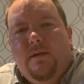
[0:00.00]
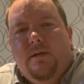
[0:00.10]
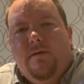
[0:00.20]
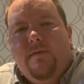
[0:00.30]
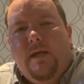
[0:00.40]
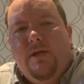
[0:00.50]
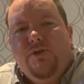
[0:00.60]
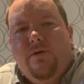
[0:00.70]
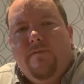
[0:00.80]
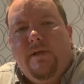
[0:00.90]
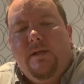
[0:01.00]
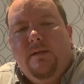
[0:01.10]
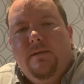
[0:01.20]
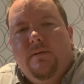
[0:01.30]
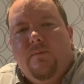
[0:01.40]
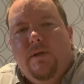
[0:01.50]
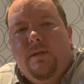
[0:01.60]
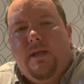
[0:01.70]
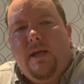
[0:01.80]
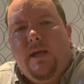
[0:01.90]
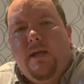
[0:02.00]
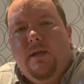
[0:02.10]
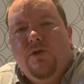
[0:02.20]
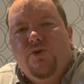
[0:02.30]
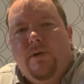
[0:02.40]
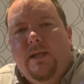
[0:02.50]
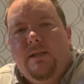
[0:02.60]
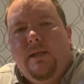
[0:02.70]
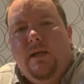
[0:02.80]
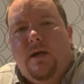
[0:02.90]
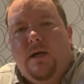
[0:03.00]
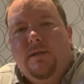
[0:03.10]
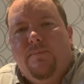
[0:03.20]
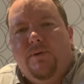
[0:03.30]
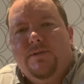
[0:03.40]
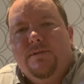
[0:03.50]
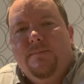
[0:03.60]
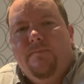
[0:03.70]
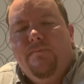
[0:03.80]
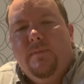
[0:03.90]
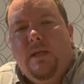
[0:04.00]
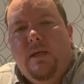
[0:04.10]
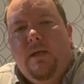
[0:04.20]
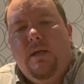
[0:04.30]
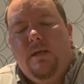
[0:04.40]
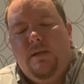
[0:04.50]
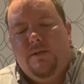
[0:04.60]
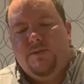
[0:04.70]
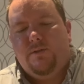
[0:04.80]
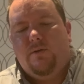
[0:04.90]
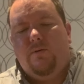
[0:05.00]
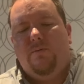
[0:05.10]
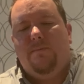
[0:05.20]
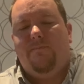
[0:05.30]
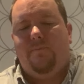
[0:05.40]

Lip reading: of the anchovy with a trailing octopus. So